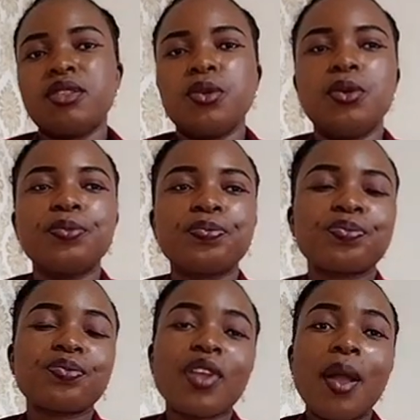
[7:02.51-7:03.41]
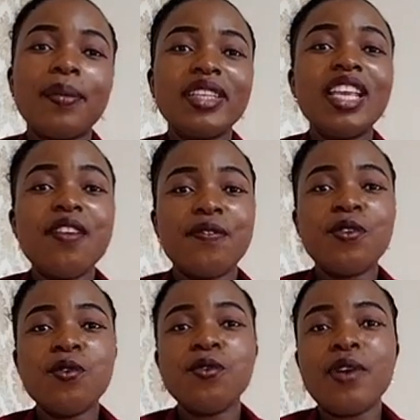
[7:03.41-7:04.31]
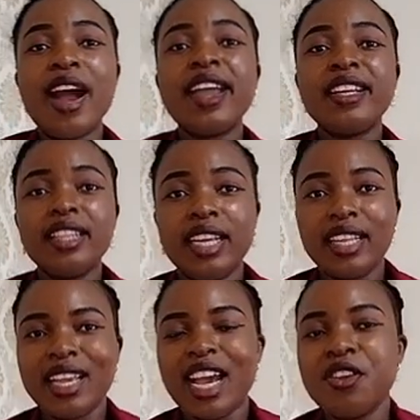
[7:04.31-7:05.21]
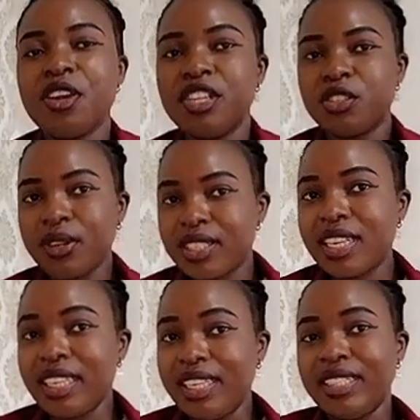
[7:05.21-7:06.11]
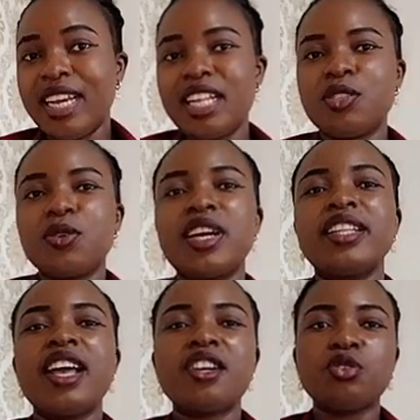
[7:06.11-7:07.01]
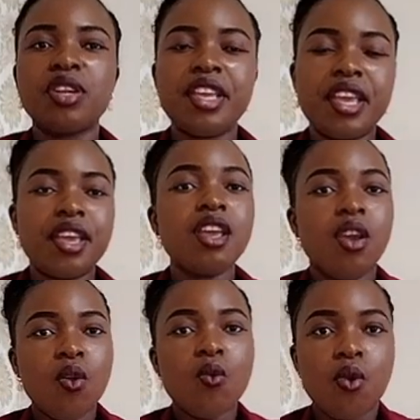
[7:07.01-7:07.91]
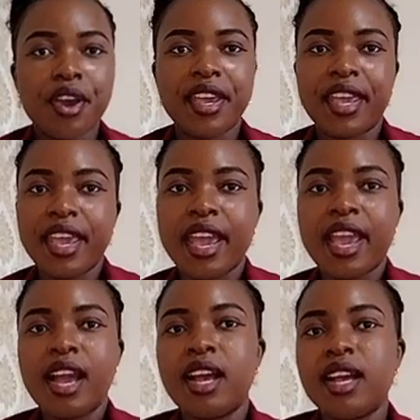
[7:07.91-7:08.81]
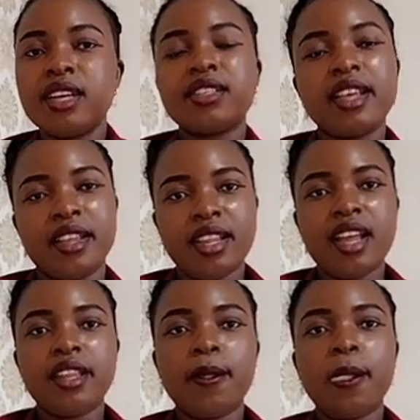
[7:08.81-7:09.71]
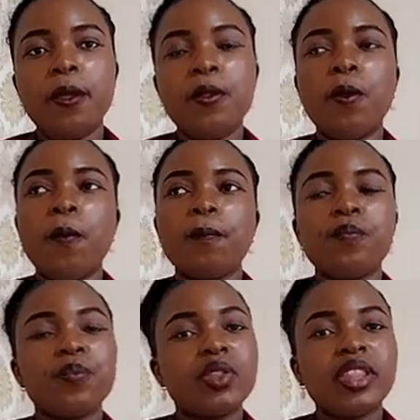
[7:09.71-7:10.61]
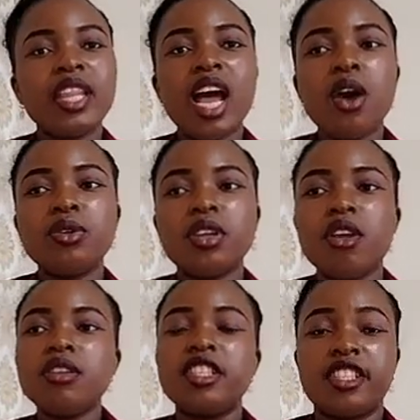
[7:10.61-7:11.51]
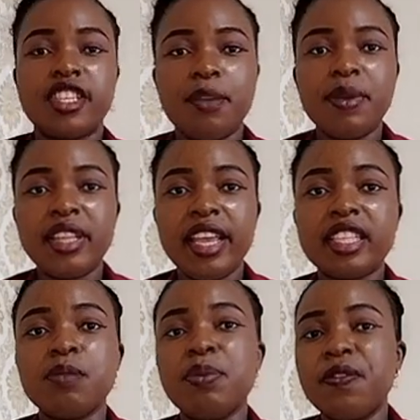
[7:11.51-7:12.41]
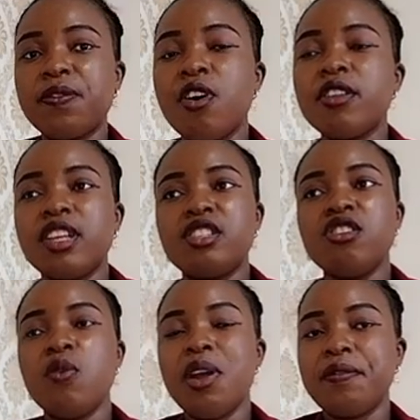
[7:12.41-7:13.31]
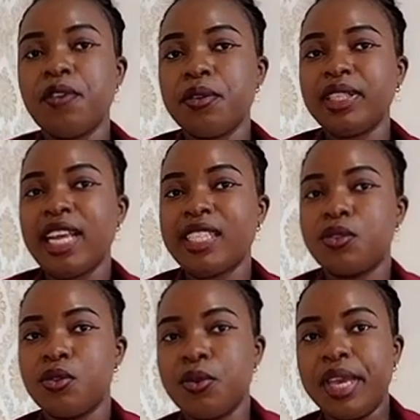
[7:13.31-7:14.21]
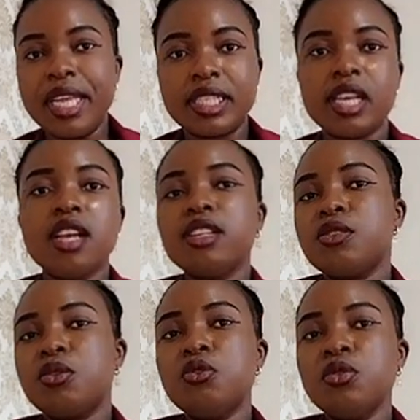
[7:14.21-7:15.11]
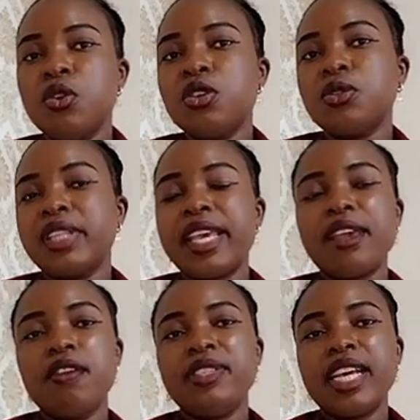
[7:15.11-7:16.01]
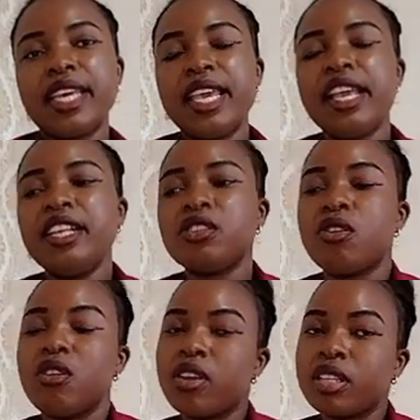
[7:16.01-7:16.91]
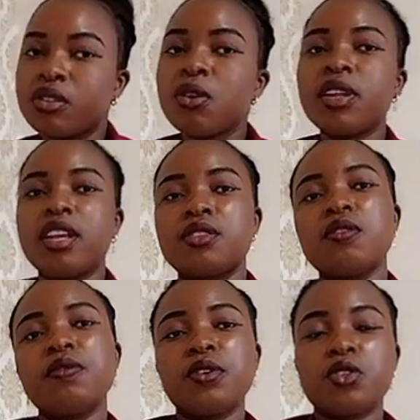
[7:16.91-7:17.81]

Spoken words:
So if you are a lady and you're interested in that, you can actually work here as a nanny. You know, now they don't discriminate. Before, they did not want foreigners to do it, to do or to take care of their kids, or and so on and so forth.